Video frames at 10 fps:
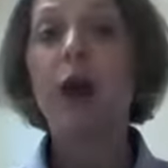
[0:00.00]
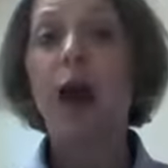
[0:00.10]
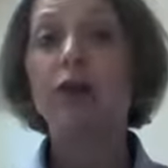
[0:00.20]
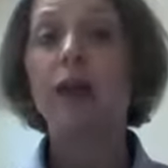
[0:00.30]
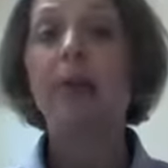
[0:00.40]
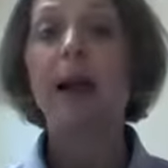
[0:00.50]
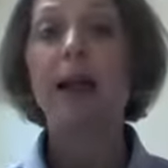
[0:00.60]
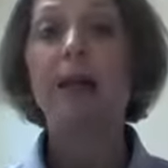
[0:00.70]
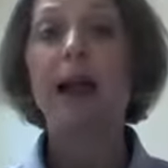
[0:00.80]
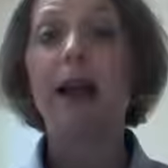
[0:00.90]
You actually
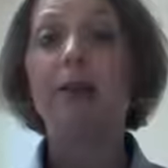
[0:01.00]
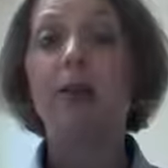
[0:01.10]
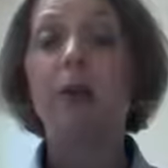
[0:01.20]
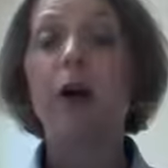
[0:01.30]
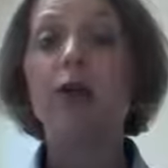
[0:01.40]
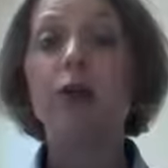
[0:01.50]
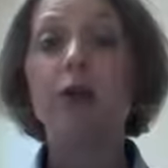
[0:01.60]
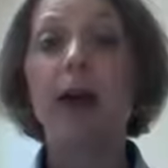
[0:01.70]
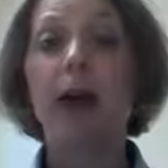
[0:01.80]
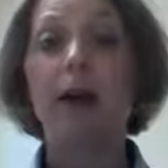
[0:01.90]
might even have some
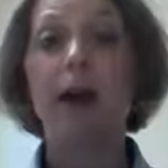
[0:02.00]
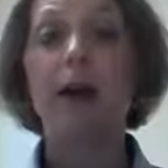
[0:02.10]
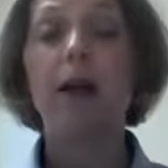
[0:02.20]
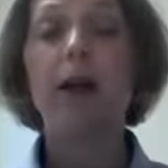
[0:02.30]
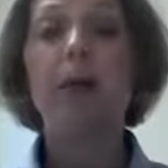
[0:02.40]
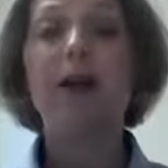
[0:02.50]
partial tearing,